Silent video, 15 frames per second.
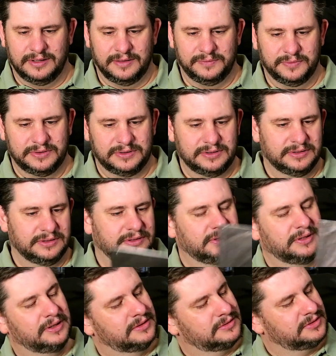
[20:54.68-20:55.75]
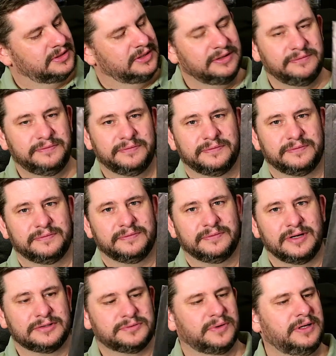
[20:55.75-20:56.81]
came with the inner sleeve
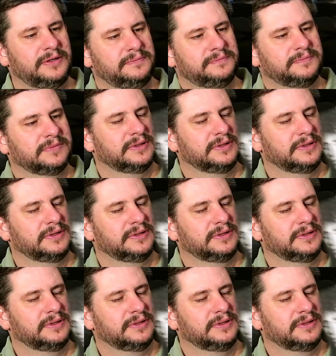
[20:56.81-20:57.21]
as well.